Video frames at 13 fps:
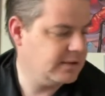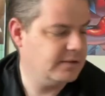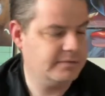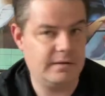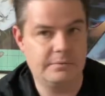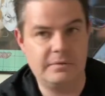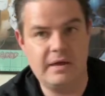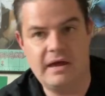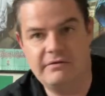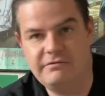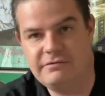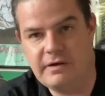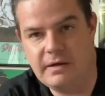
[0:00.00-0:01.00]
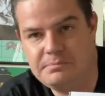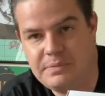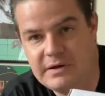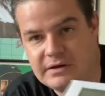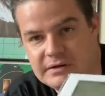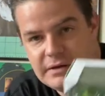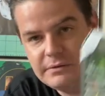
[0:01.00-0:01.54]
Then we have
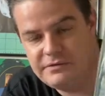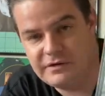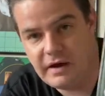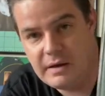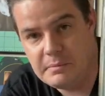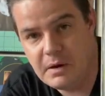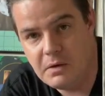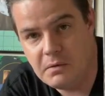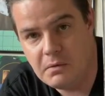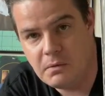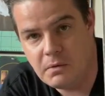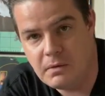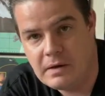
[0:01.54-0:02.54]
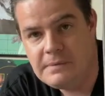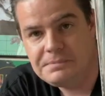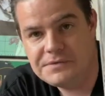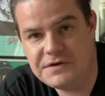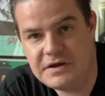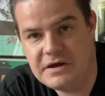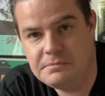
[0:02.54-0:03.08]
Piccolo Daimo, or
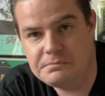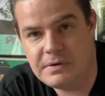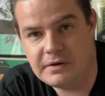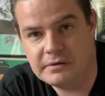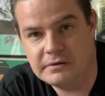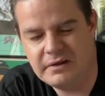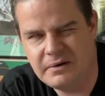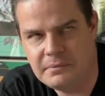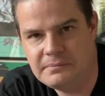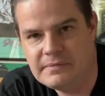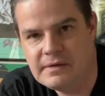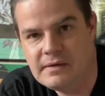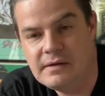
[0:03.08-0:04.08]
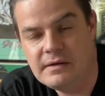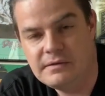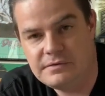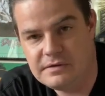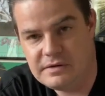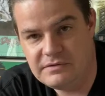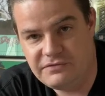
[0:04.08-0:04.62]
King Piccolo,
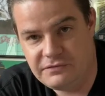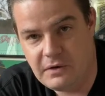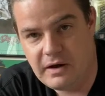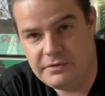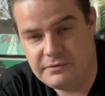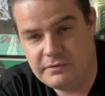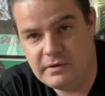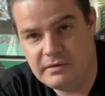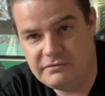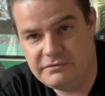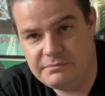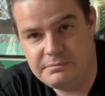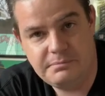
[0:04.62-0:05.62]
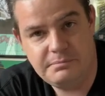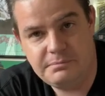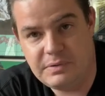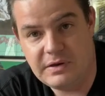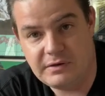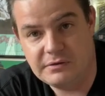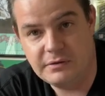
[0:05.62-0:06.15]
the father of
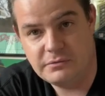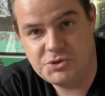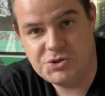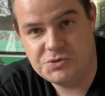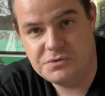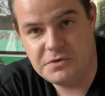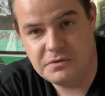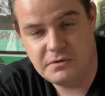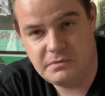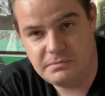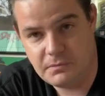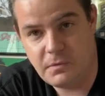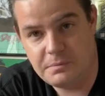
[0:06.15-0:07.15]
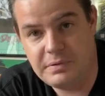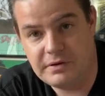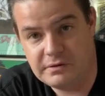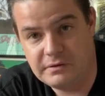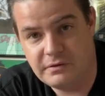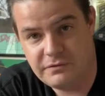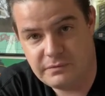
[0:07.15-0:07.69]
Piccolo Jr., or
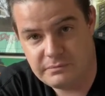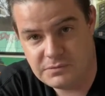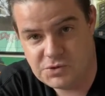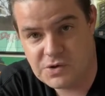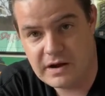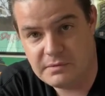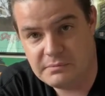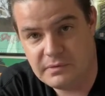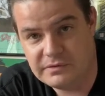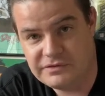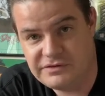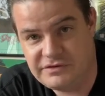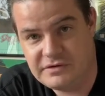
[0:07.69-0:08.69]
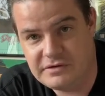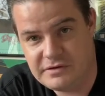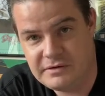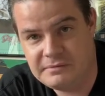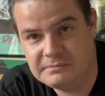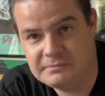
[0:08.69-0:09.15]
Piccolo from Dragon Ball Z.